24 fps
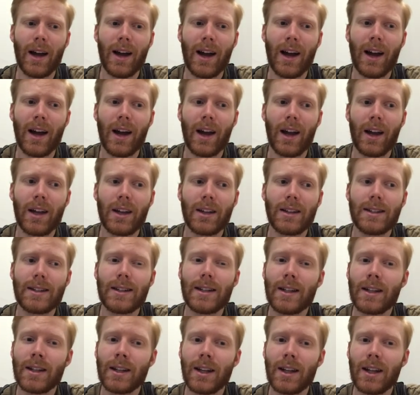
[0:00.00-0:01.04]
I
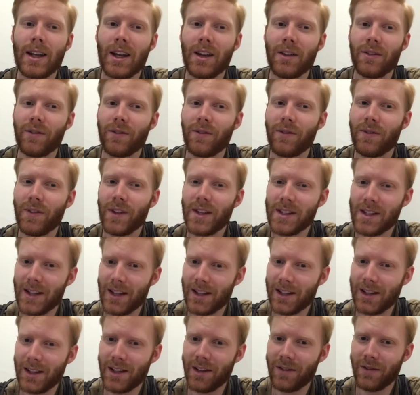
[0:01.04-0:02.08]
didn't get
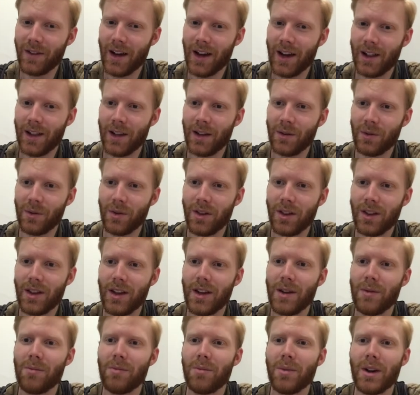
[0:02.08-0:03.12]
physically violent with
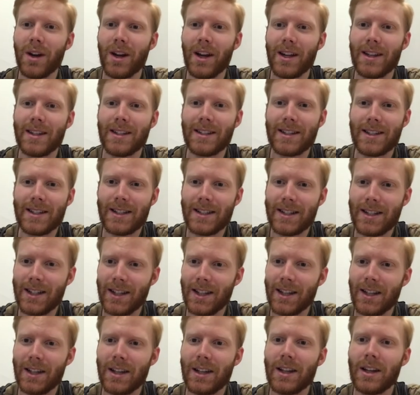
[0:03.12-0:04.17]
them, but I
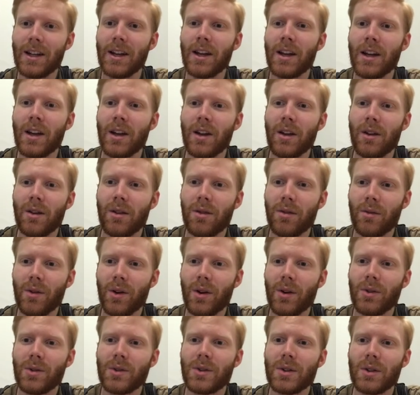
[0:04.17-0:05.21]
did
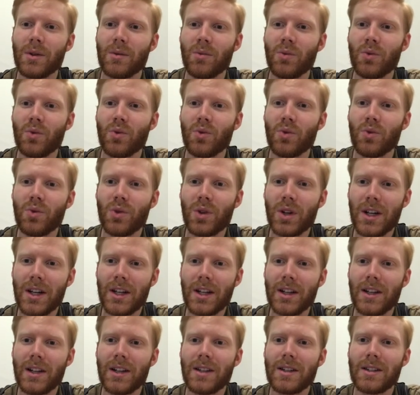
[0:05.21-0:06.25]
throw some
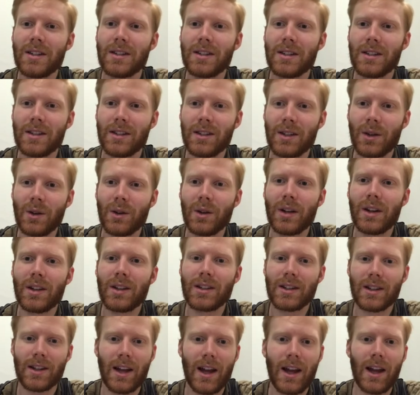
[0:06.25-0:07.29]
really
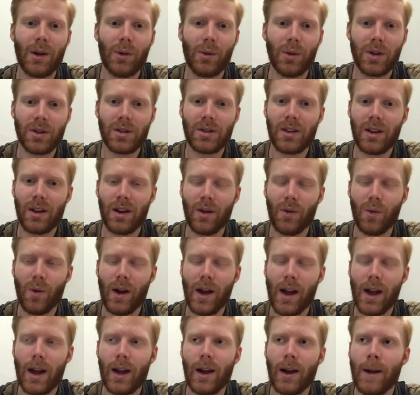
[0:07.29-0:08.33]
serious language their
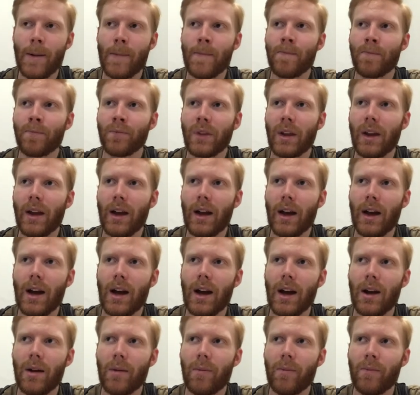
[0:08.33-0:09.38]
way.
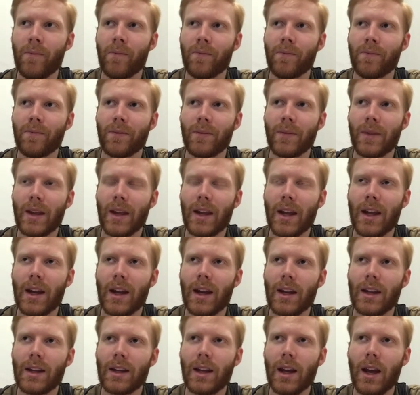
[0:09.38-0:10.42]
And
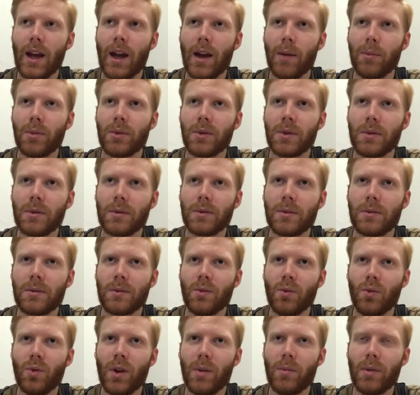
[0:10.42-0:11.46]
I kept
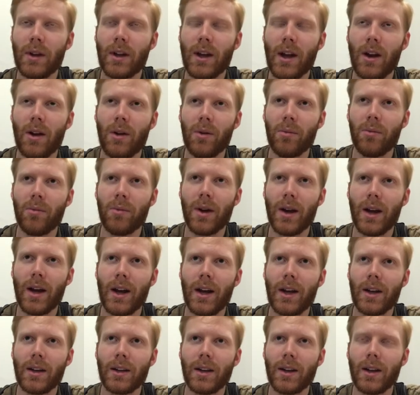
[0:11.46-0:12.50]
ripping out
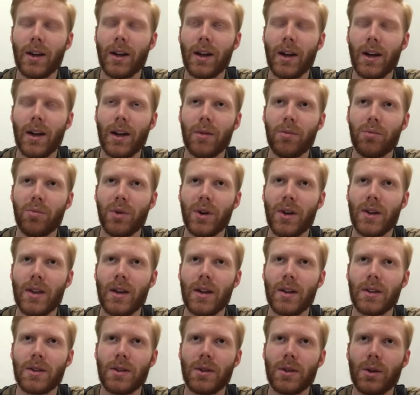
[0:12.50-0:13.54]
my
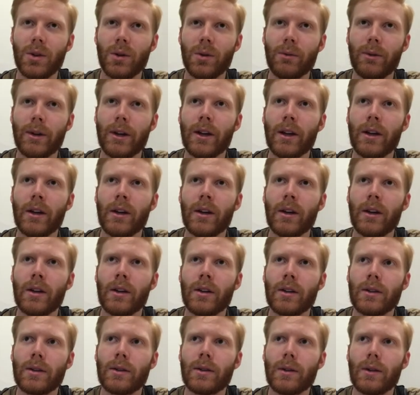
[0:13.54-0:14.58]
breathing tube.
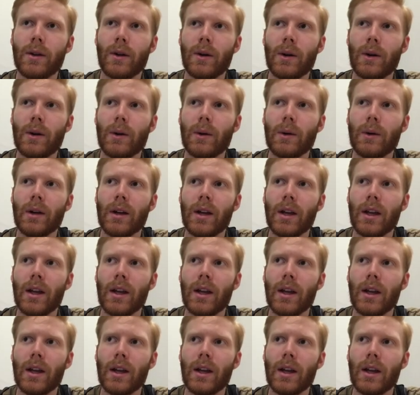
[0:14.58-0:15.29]
So,